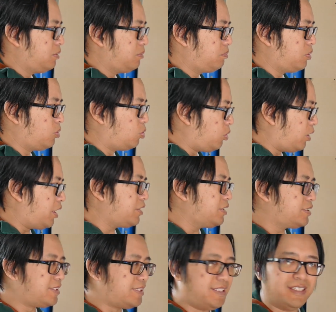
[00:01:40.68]
But why
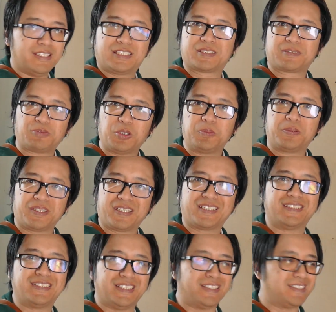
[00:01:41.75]
does this grouping
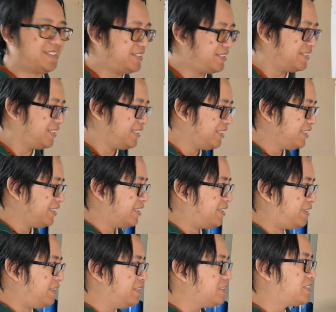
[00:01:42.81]
exist?
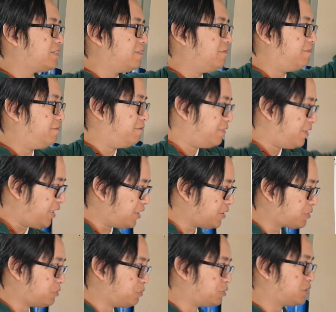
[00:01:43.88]
This
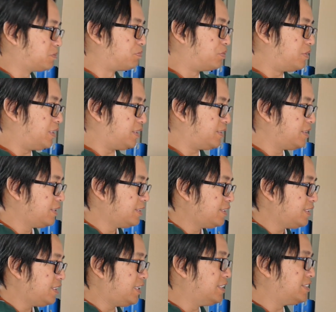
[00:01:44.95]
vertical spread
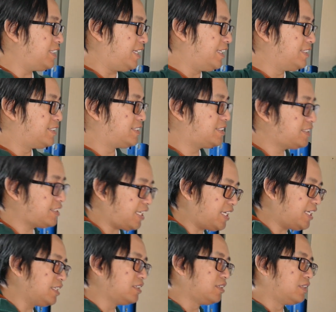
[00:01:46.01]
is
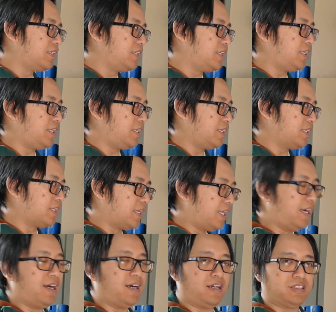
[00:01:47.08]
insanely
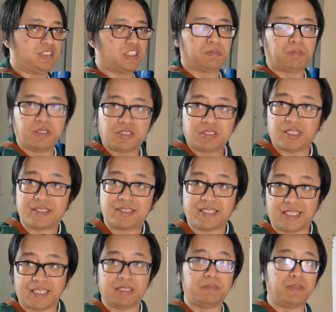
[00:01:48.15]
large, especially at
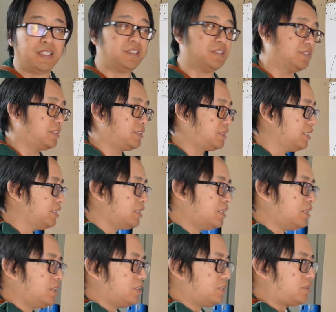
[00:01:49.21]
10 meters.
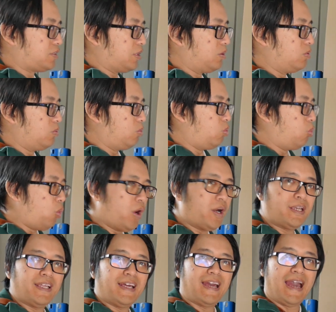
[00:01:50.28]
So
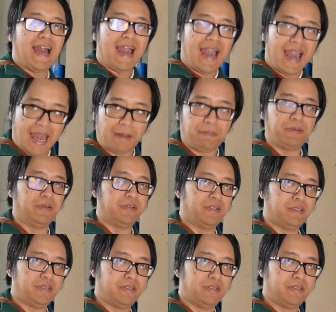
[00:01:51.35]
what happened?